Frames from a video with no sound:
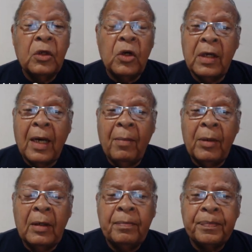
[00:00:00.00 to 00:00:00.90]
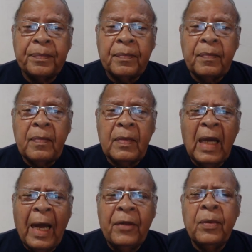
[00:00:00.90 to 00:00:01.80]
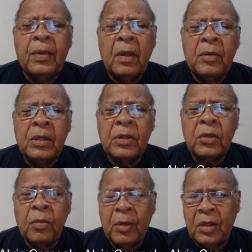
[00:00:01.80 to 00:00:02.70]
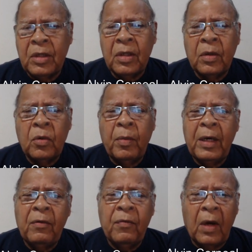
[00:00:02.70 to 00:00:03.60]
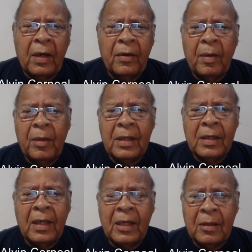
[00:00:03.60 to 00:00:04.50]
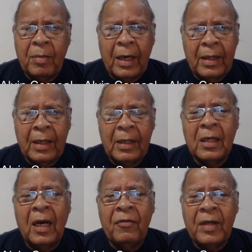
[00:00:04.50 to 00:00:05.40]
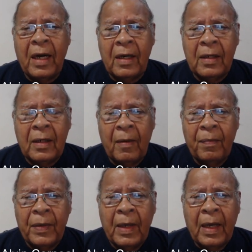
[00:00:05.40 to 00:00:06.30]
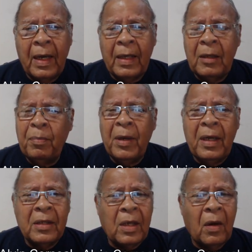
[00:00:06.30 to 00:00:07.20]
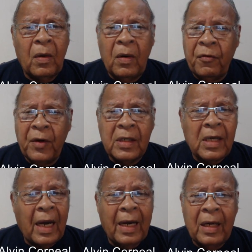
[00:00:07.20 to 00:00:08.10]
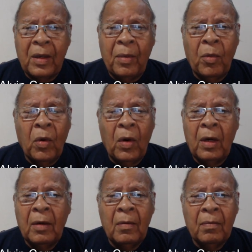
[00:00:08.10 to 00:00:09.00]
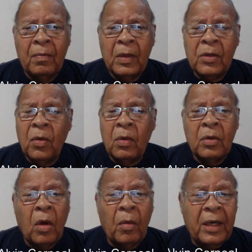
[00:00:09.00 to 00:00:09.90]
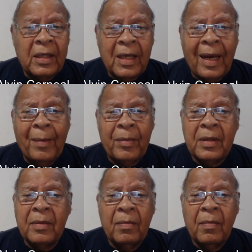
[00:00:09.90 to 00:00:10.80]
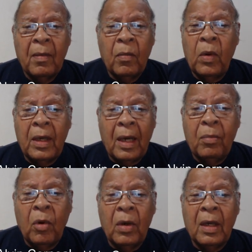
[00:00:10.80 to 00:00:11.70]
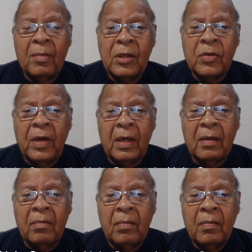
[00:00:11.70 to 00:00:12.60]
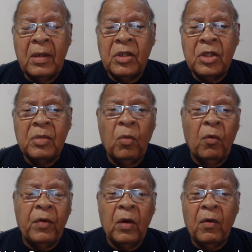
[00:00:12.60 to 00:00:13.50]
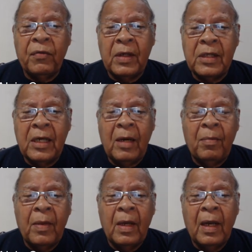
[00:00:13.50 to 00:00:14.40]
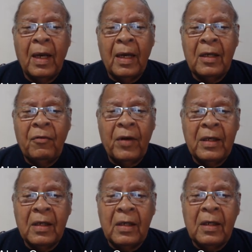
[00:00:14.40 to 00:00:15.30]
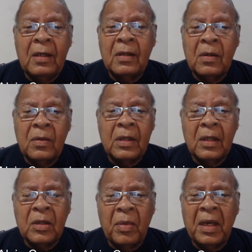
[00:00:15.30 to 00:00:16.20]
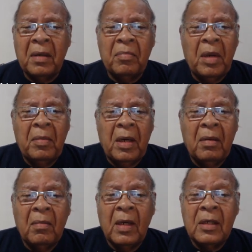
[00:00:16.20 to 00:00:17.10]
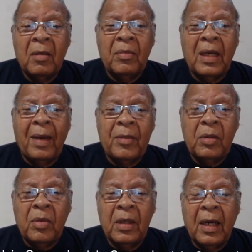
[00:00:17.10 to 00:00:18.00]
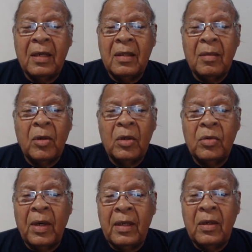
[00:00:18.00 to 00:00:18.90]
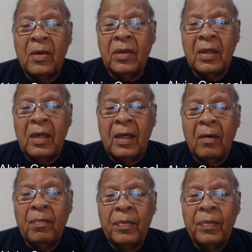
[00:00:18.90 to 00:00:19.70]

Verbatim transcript: John Campbell, I thought there was too much, too many vulnerables in his batting. He's a left-hander, and he plays on the first line of the ball. So how many times will that ball come straight? They're just moving off the seam, and eventually he's losing his wicket. Maybe sometimes he would get about 20 or 30